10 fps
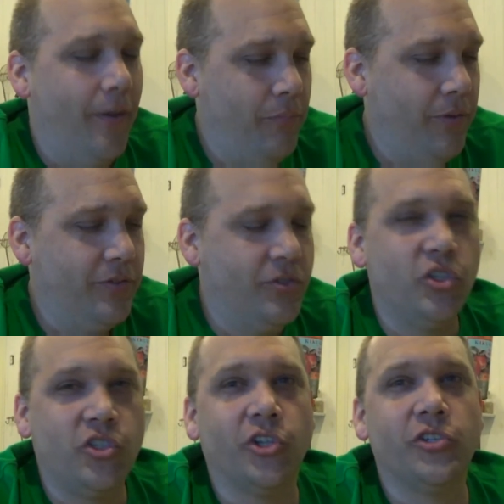You
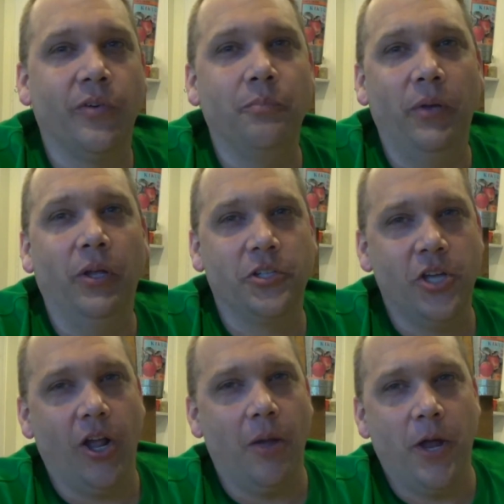just search for
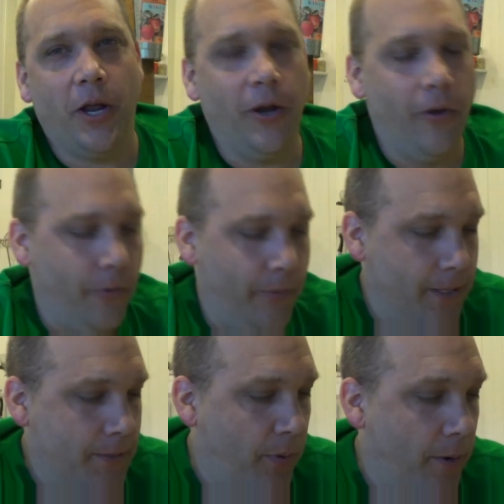biltong. I'm not going to go into what
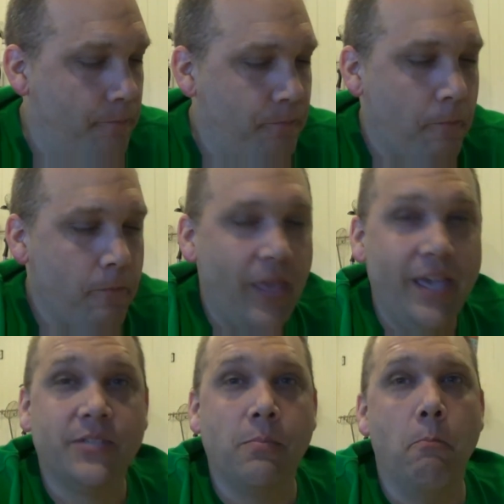it is, but
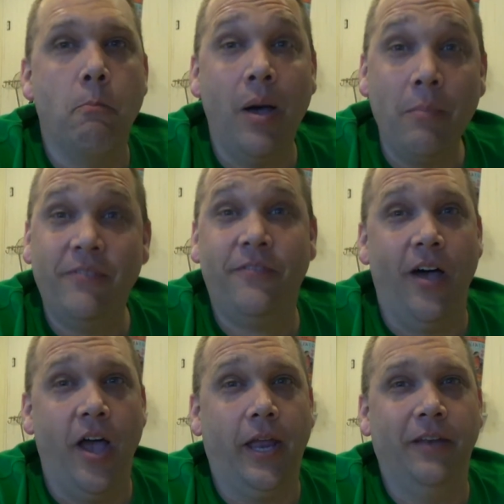it's
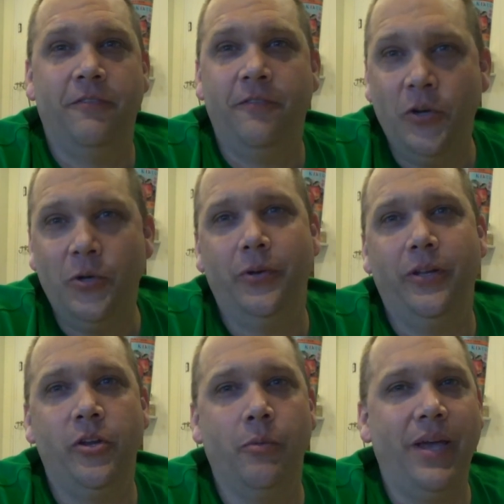mummifying food.
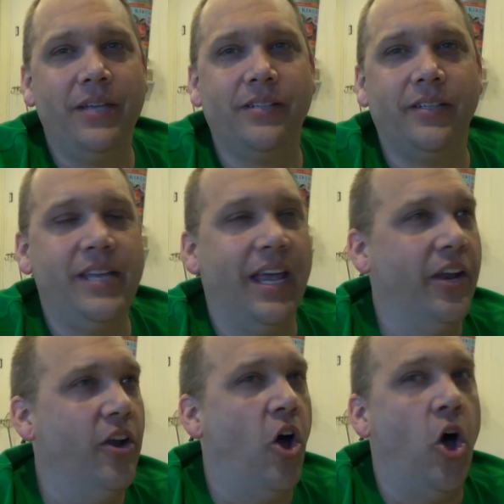You're basically
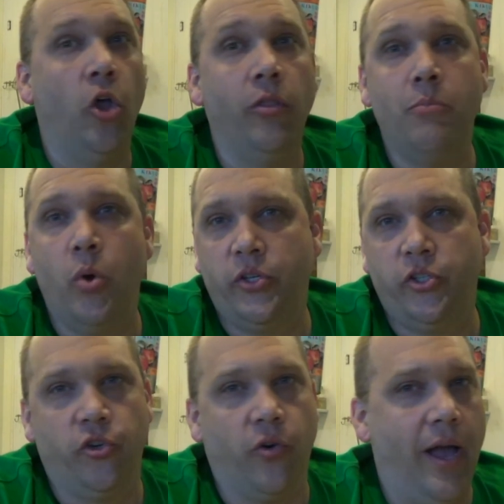taking all the
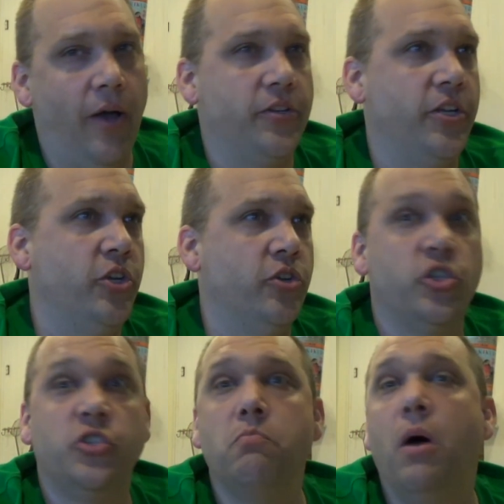moisture out and you're
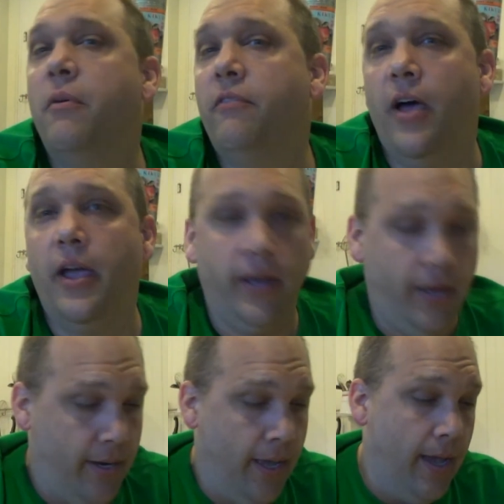just mummifying
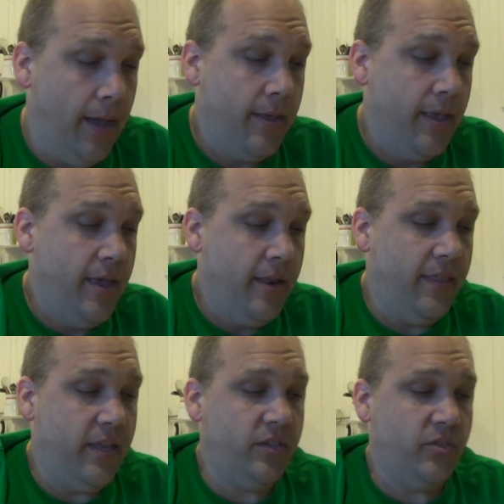it.
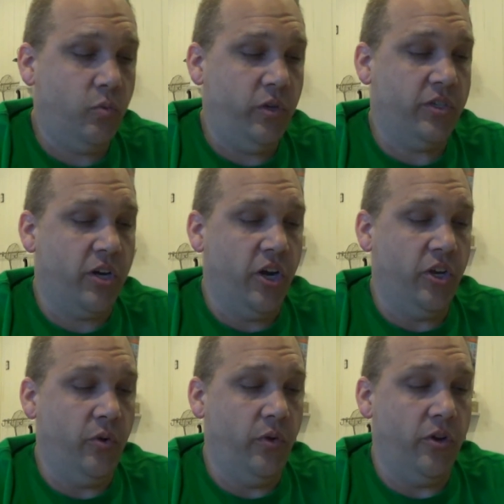These we
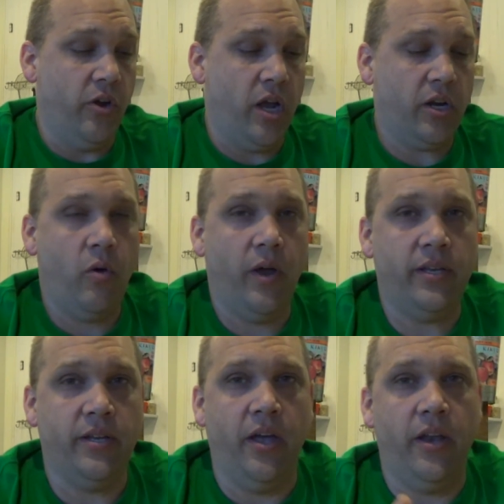started doing. They're not quite
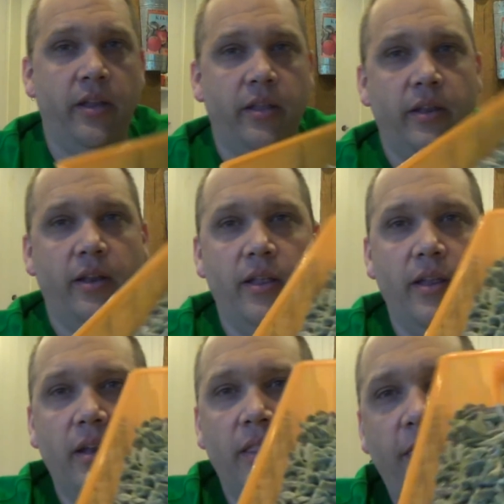done.
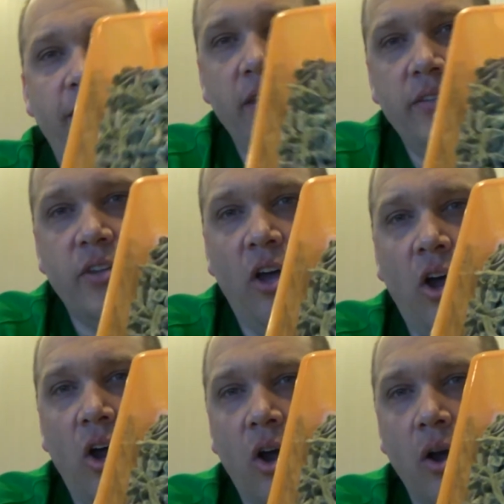These
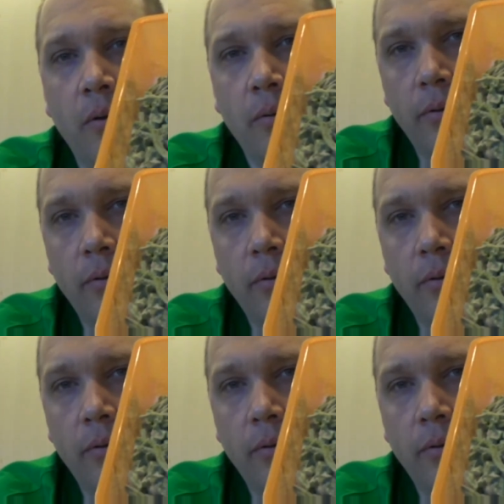are